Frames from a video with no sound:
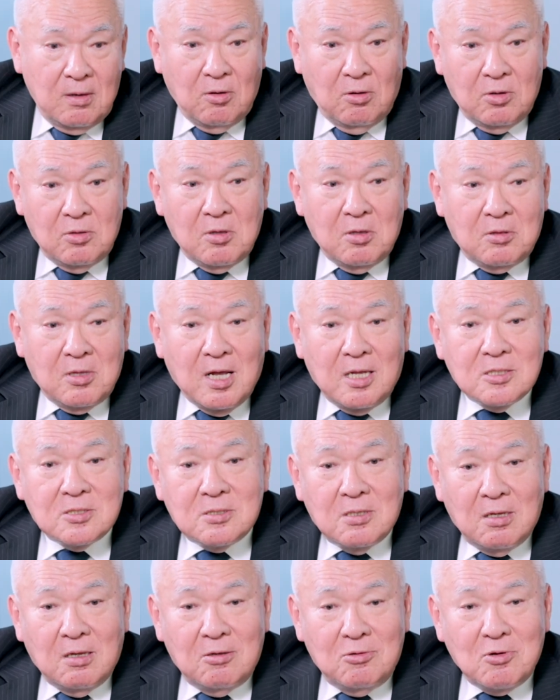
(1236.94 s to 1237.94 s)
that's
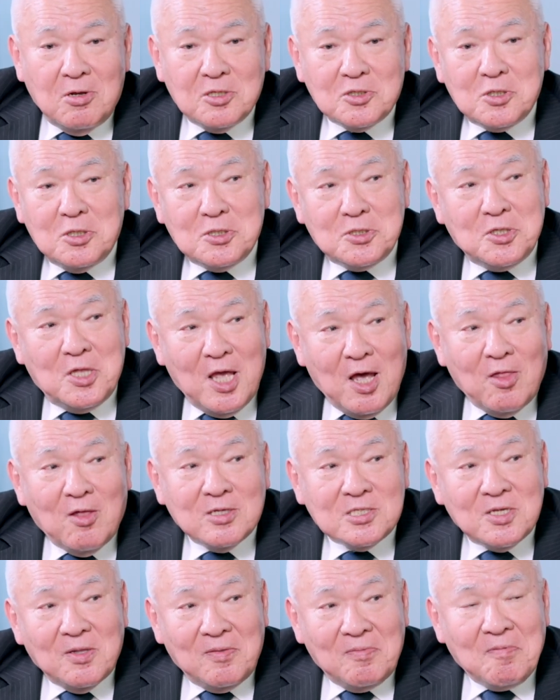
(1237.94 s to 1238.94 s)
U.S. is the other
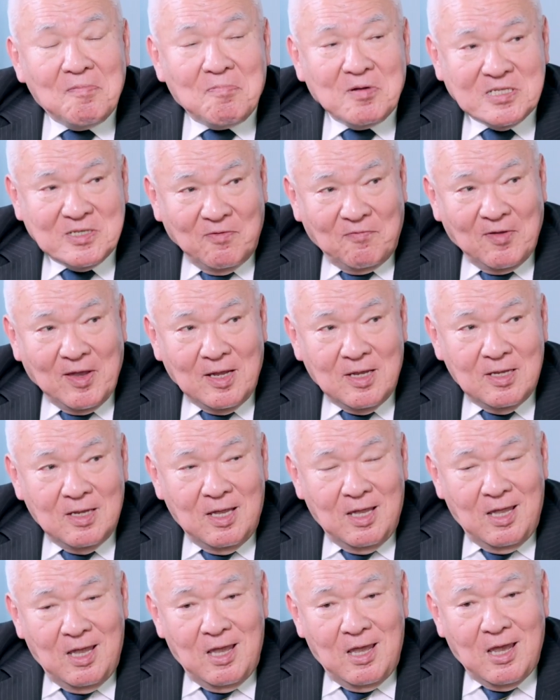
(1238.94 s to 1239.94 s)
side of the Pacific,
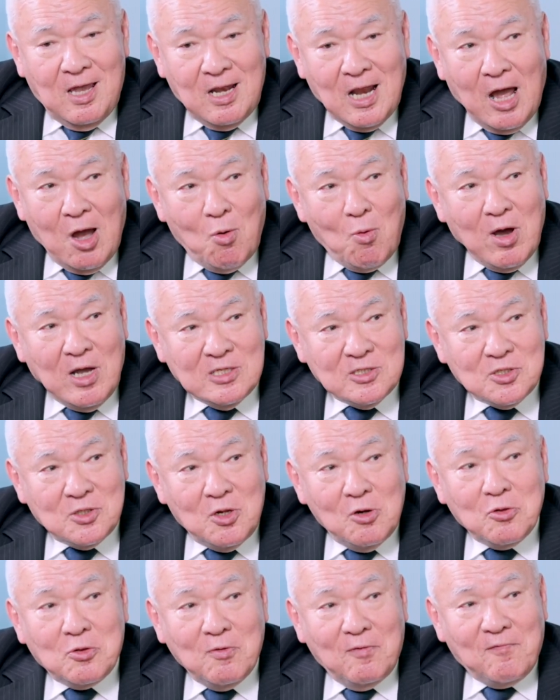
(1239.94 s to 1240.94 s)
and Hawaii is
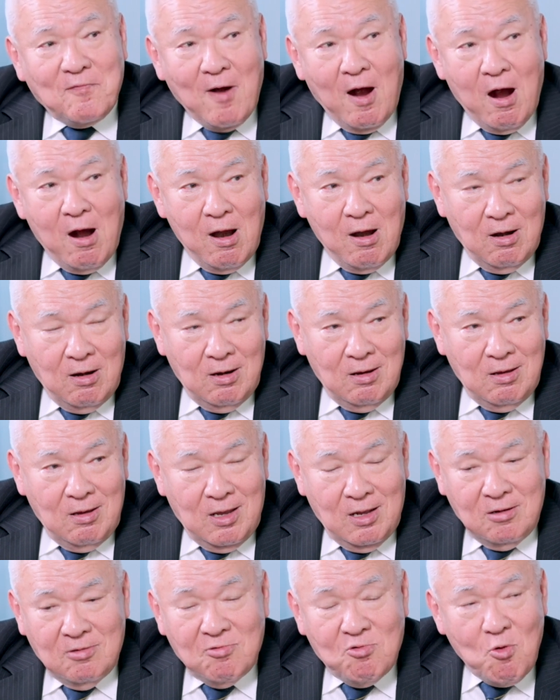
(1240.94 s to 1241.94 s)
still too far,
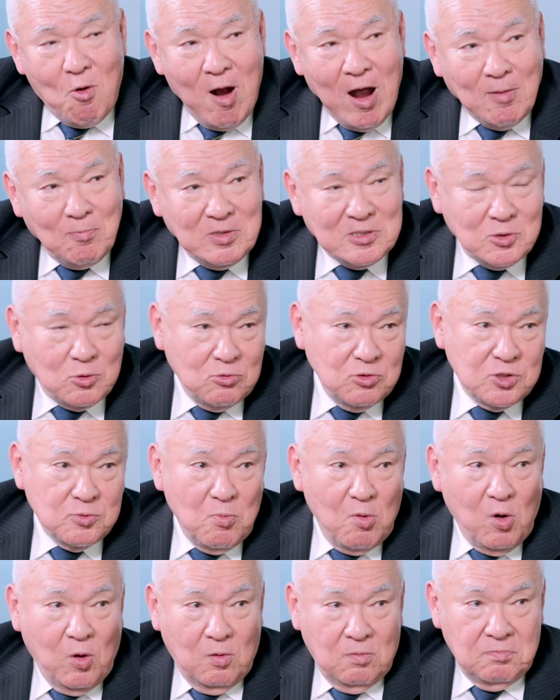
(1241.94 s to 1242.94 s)
and Guam is too
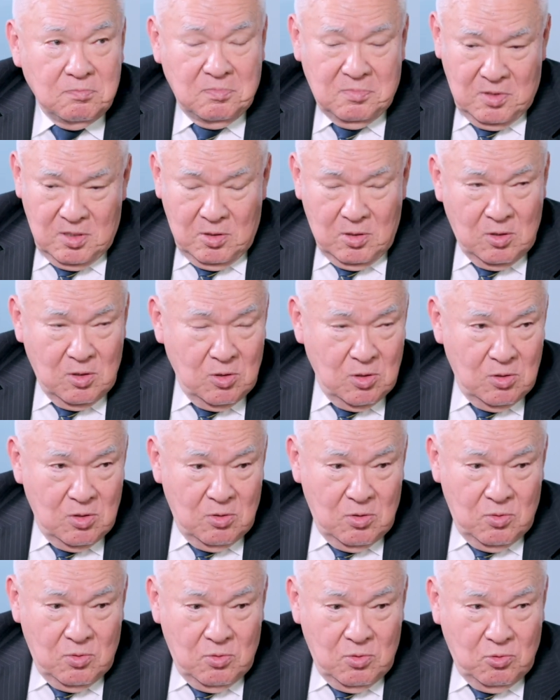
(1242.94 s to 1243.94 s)
small.
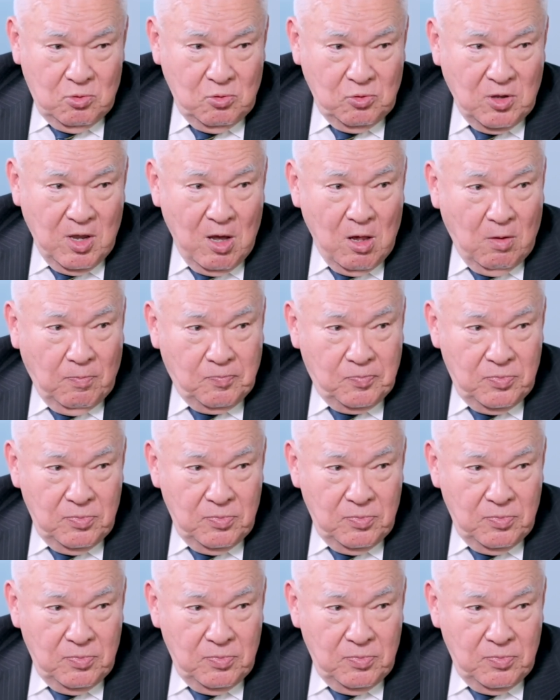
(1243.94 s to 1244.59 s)
Who'd help